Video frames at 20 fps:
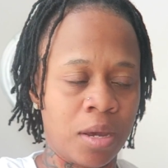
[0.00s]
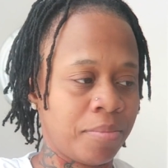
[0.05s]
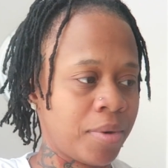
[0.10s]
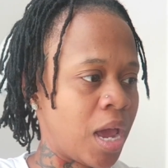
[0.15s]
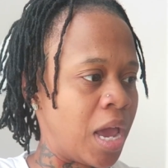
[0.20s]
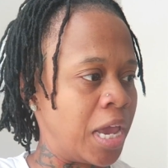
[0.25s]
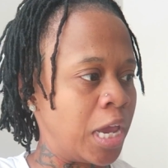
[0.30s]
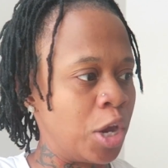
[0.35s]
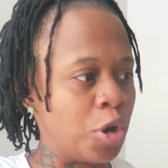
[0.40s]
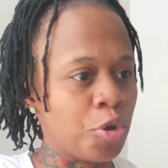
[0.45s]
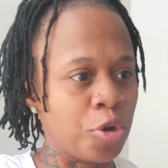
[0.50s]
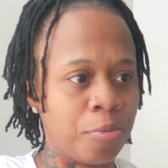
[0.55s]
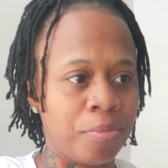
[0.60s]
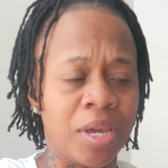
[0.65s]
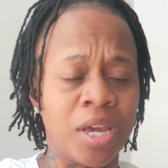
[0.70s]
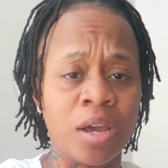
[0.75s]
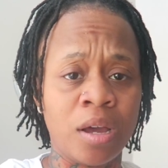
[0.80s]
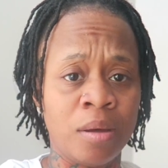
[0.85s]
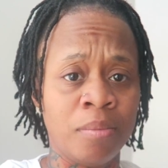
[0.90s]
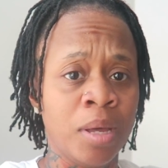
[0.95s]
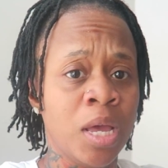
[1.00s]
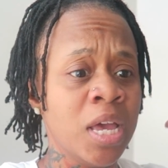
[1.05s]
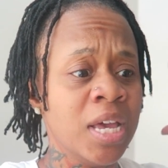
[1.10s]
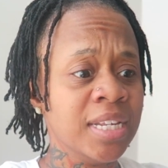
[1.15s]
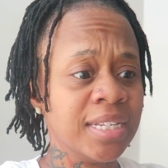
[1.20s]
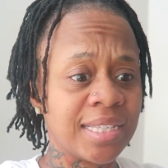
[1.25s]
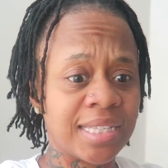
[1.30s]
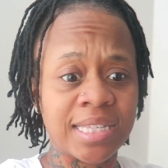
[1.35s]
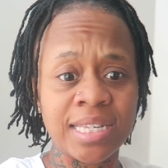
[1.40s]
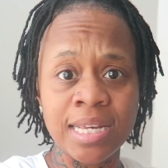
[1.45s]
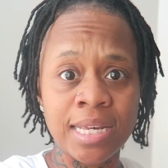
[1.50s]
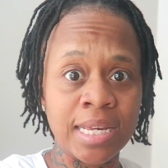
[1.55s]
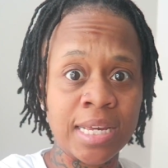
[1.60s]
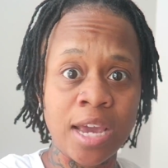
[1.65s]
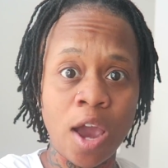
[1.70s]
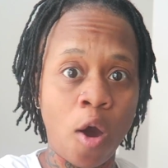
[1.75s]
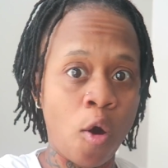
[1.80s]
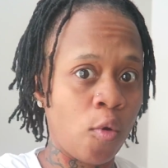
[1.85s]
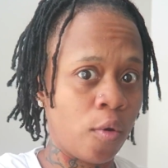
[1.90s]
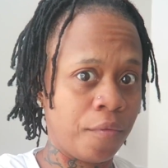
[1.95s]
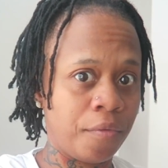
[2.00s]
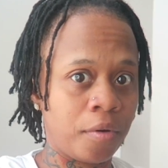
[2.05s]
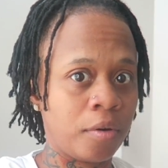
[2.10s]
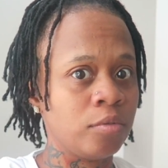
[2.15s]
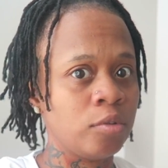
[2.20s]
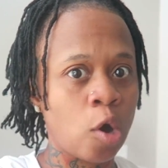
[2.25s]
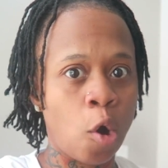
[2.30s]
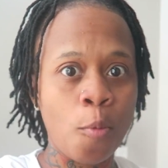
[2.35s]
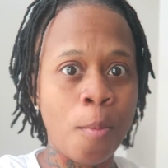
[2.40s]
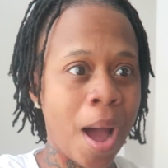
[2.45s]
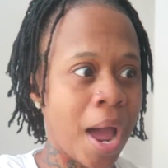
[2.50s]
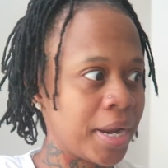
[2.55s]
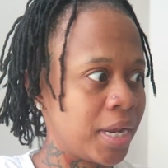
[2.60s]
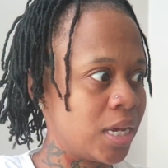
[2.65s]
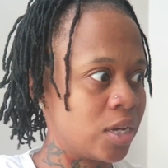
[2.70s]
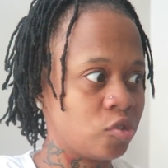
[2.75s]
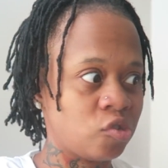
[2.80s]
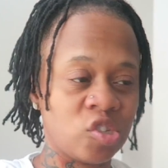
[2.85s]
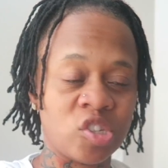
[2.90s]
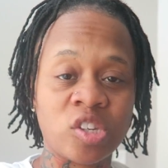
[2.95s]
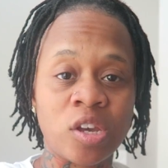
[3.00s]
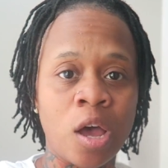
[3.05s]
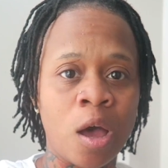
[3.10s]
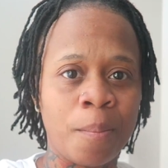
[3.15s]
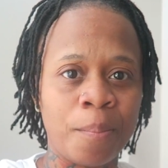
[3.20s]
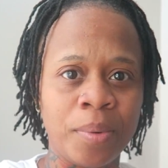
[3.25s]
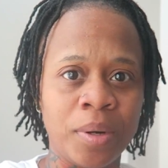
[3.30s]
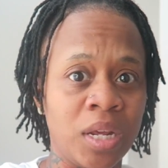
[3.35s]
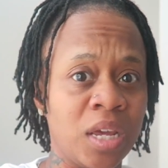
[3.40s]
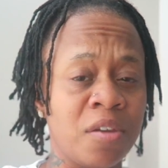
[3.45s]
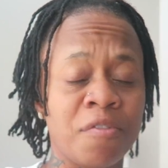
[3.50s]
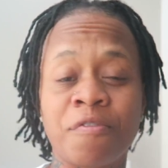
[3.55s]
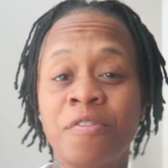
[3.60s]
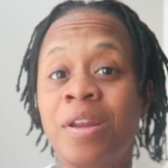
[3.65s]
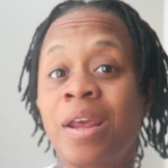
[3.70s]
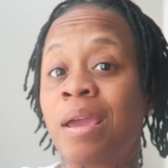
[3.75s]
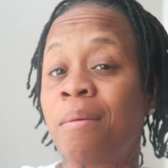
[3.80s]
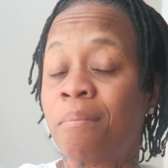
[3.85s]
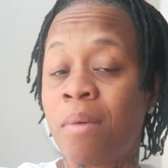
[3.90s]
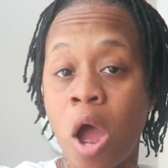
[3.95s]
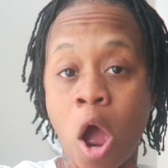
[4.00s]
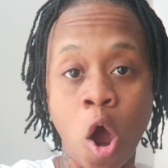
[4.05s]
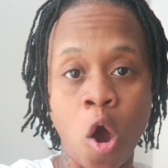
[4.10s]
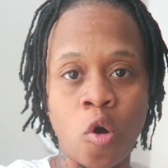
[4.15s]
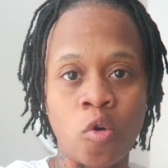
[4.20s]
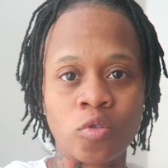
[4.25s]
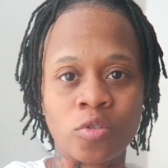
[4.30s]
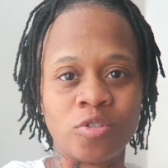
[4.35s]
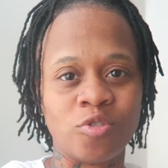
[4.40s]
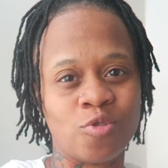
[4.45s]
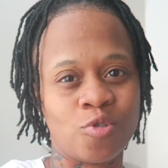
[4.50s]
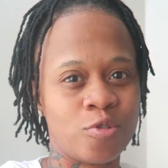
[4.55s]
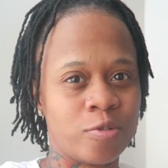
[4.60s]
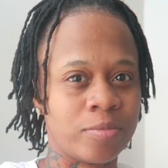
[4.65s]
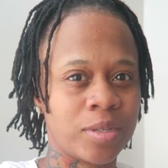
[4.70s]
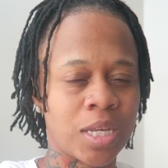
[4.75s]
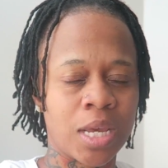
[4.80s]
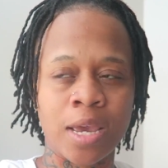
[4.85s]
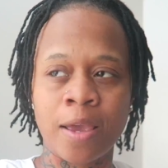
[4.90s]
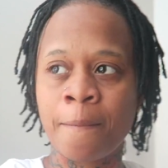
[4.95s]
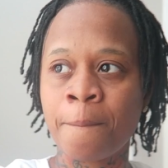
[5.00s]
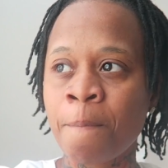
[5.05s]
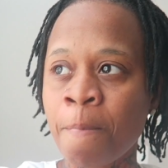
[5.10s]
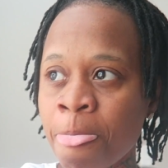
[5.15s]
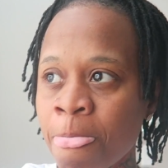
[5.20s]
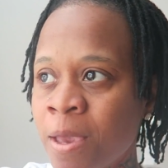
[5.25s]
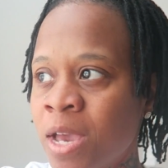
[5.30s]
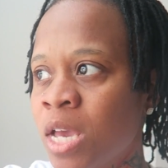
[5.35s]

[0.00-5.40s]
I'm not here to become CEO of nobody else's company if it ain't my own. You know what I'm saying?